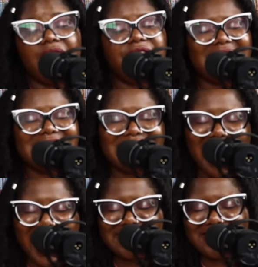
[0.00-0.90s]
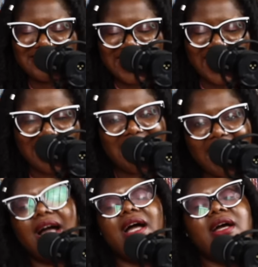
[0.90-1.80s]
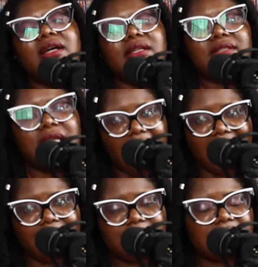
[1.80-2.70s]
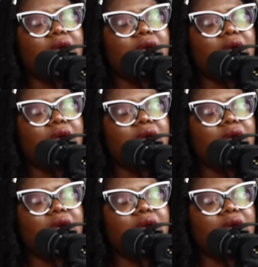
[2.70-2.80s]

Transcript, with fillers: fantastic times.